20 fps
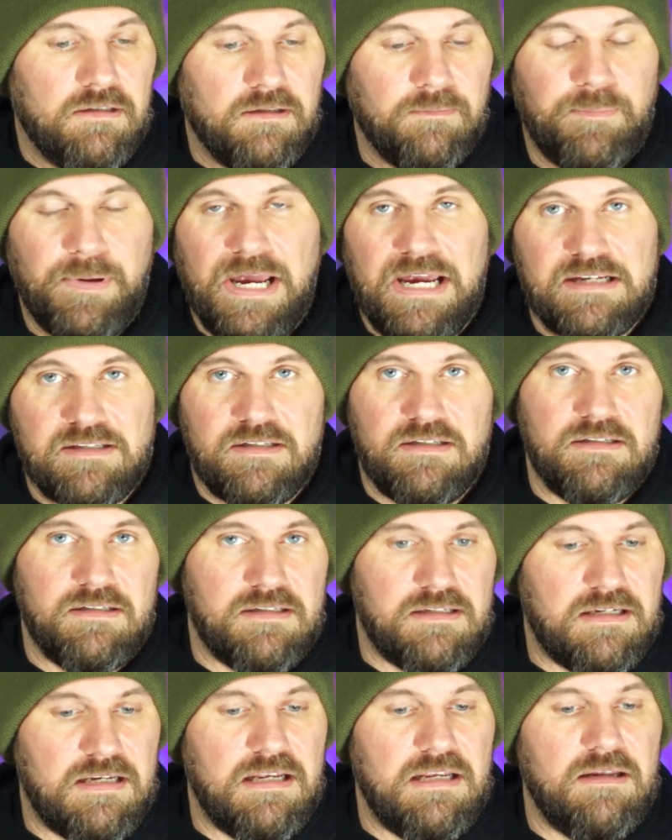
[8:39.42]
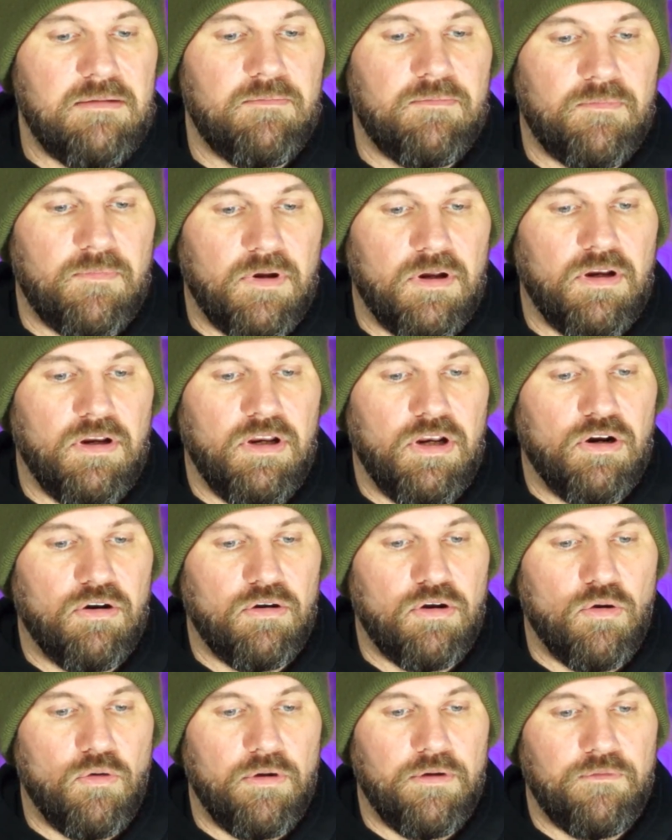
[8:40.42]
Paxton's team,
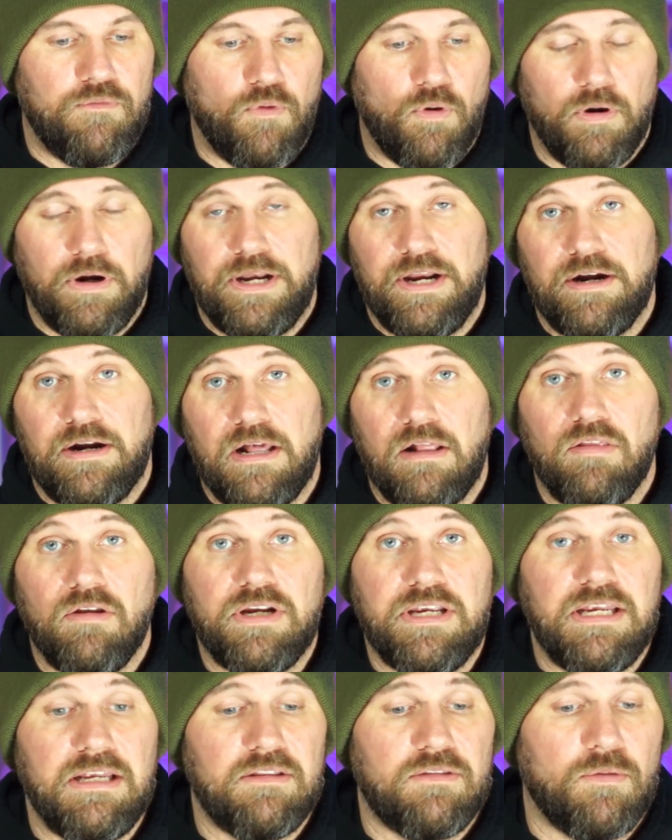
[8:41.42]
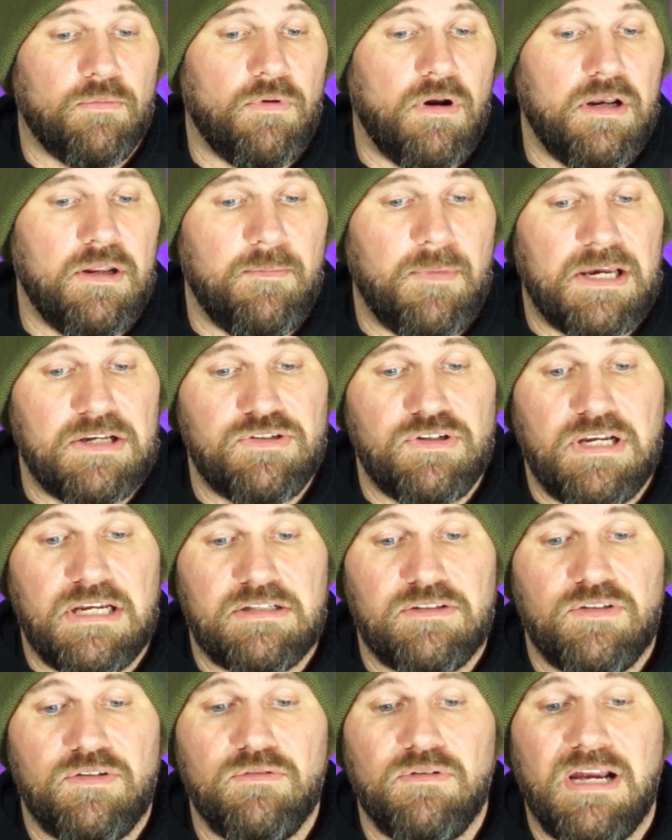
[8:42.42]
going forward here. Now, looking at the running backs, you
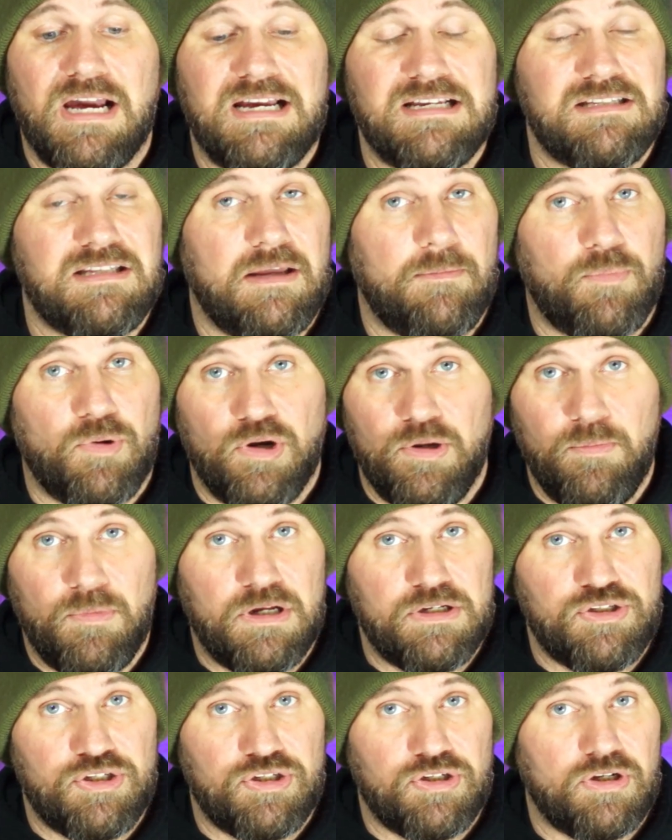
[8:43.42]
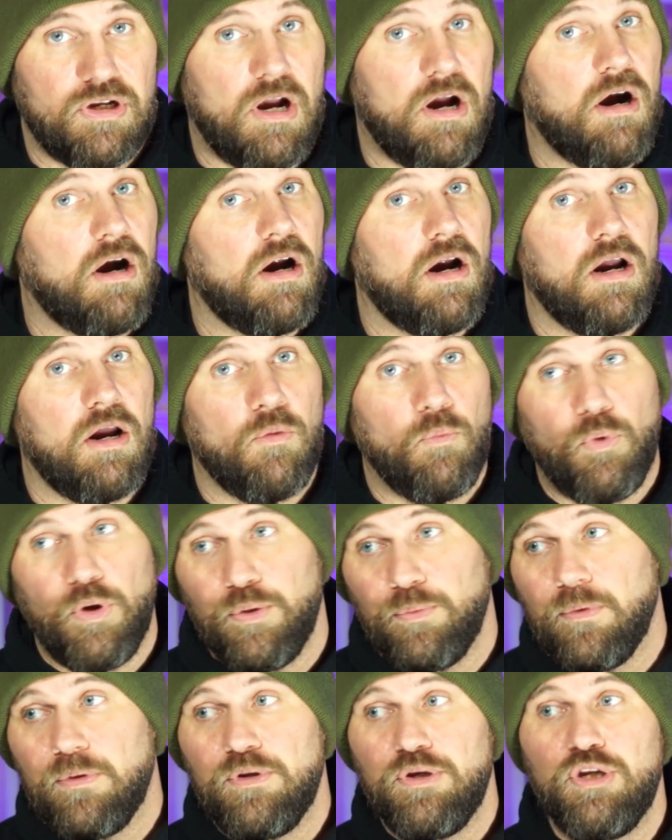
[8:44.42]
get 2 guys that pretty much
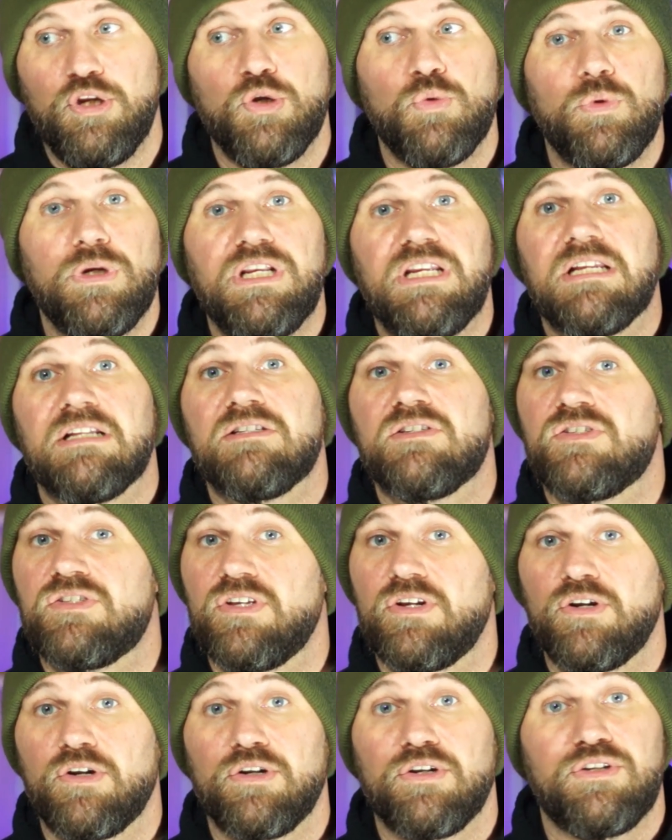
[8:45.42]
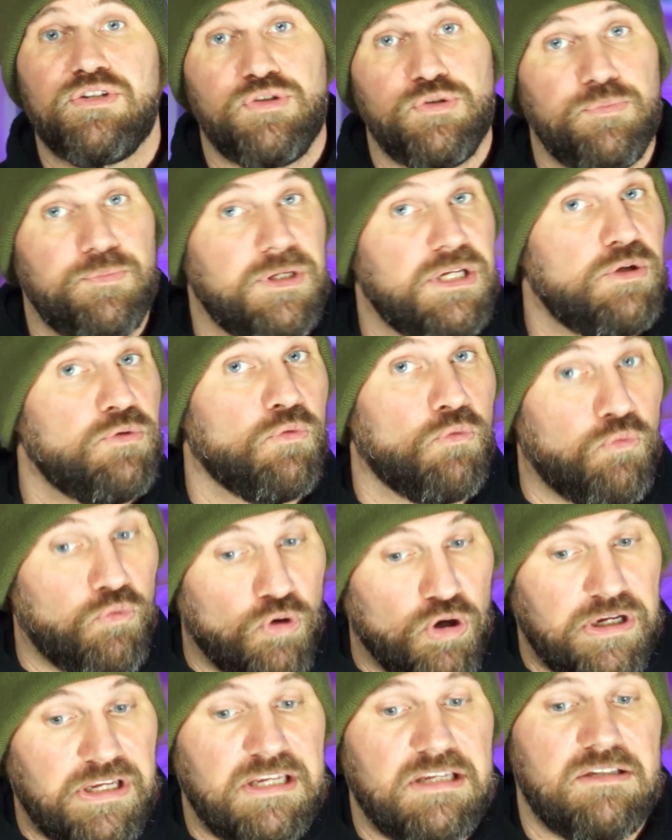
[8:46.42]
would consider to be
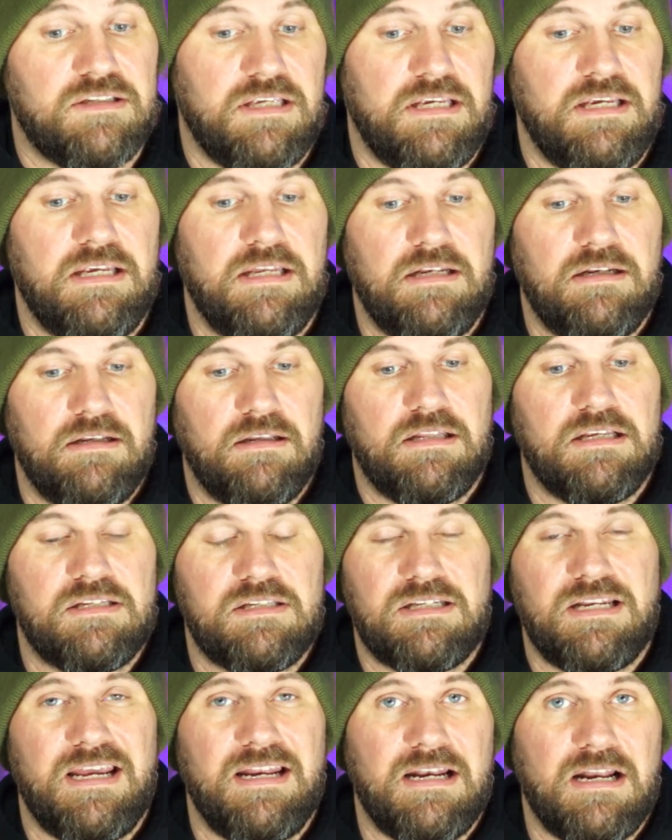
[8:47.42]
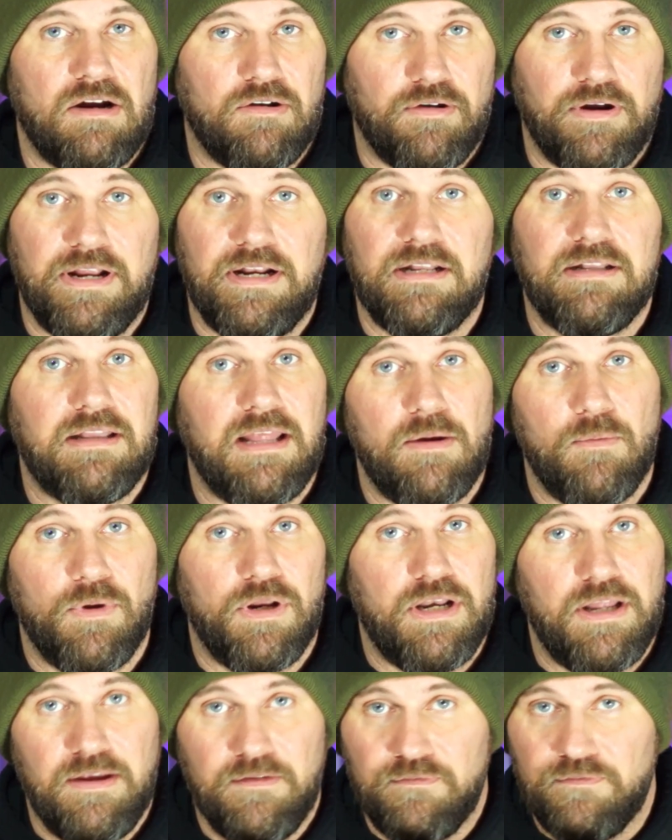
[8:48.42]
rookies in this state. Now, granted, they
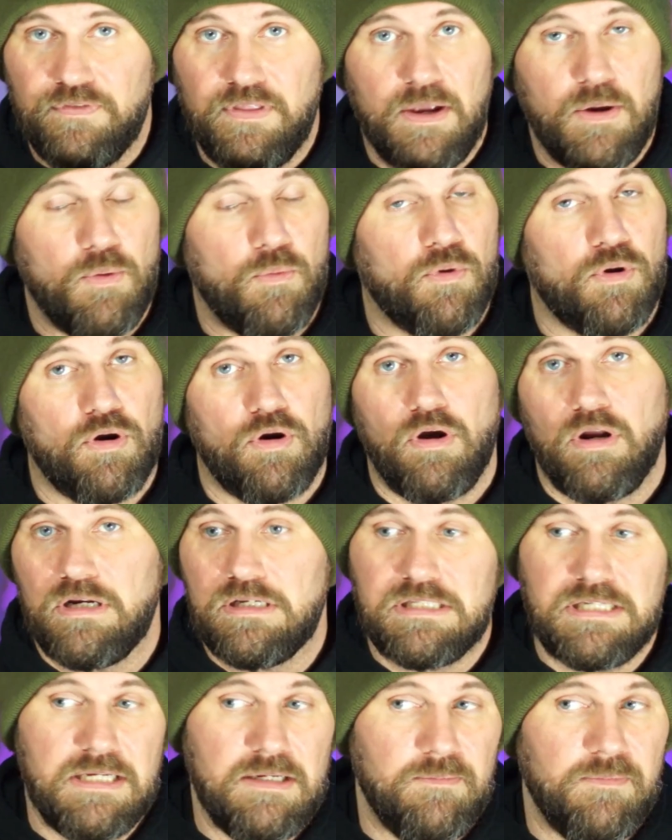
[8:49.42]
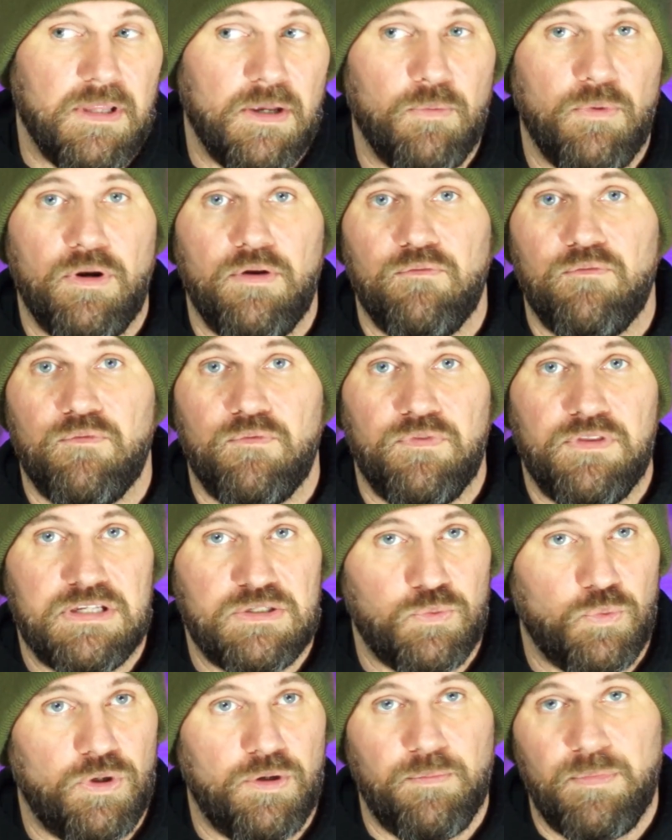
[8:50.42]
would, if they were on a team,
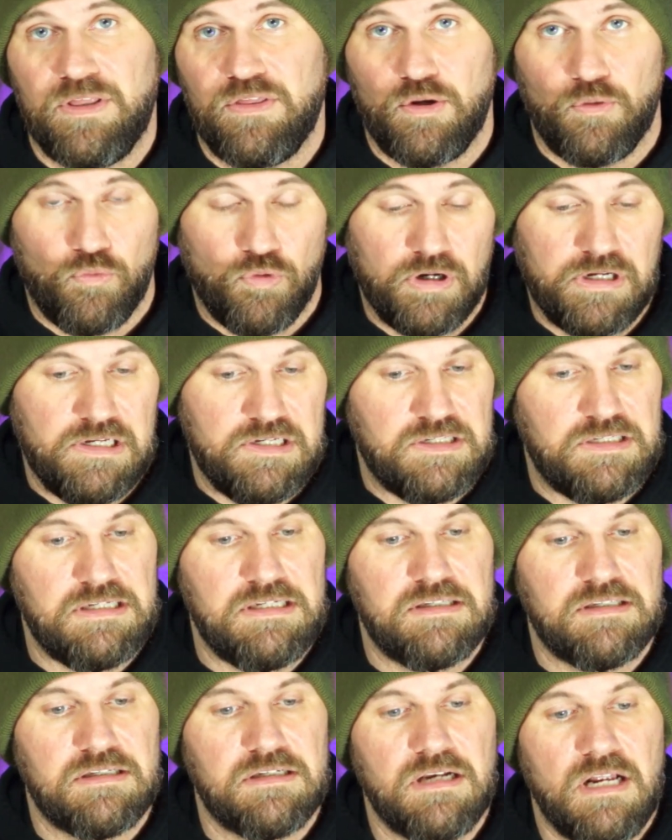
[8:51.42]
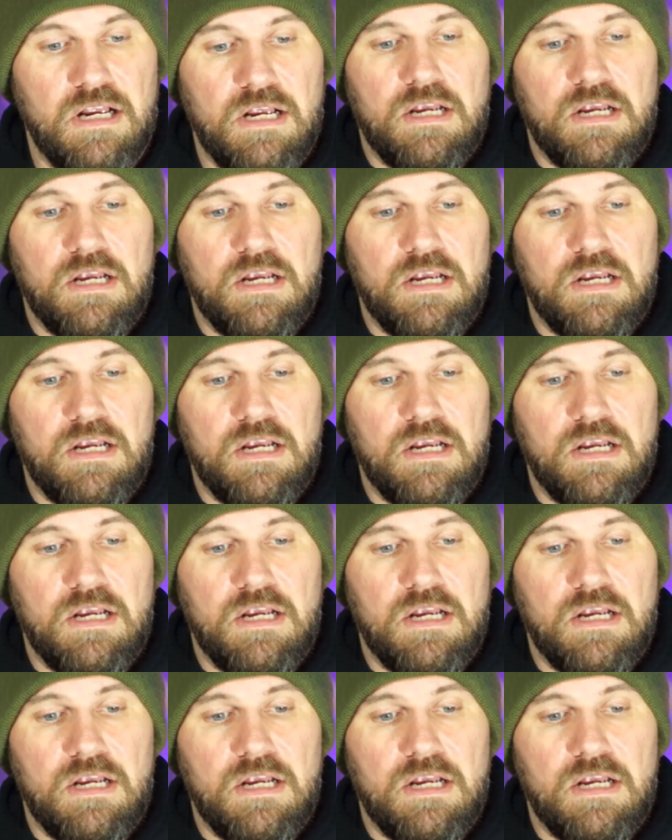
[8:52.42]
this would have been their rookie season.